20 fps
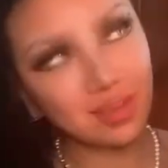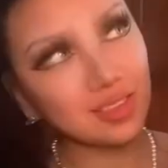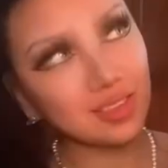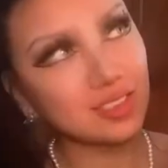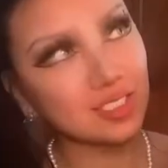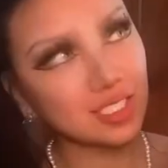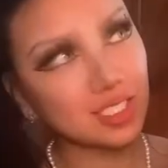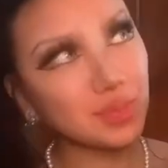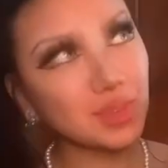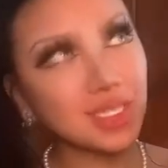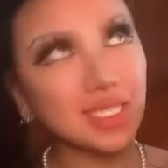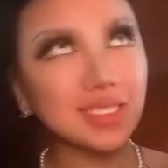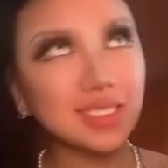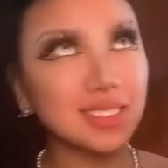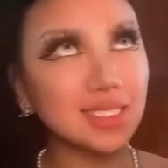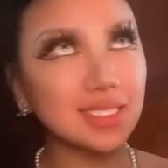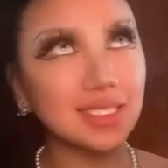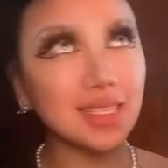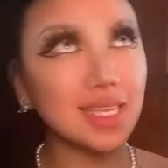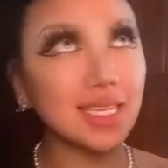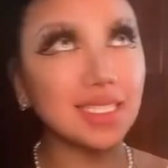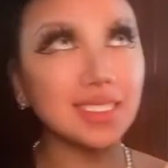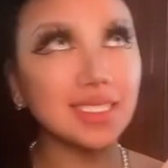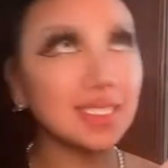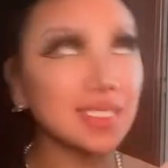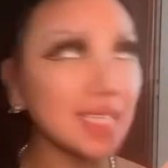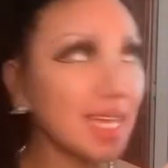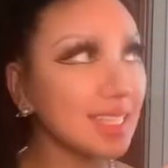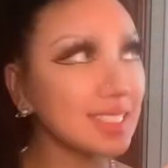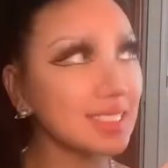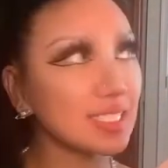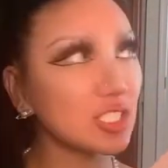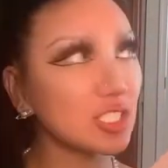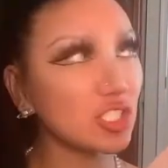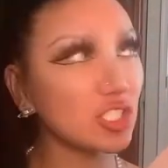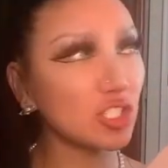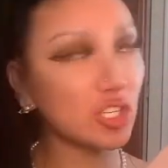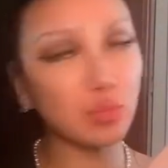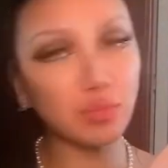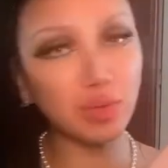Just because they say it's a shoe
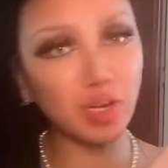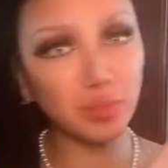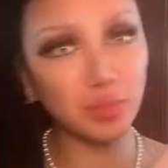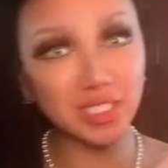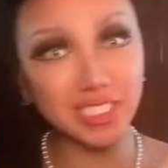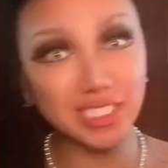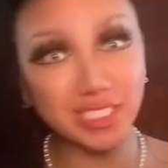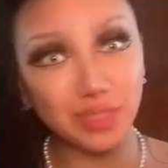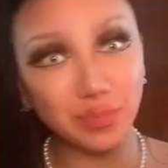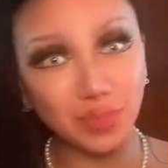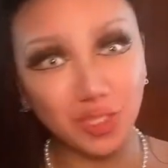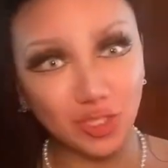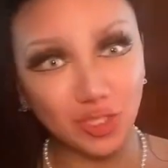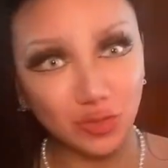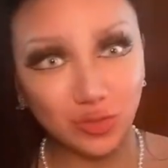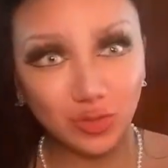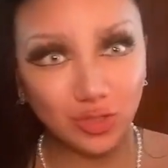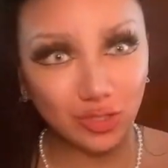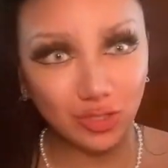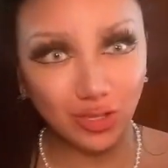compartment doesn't mean you can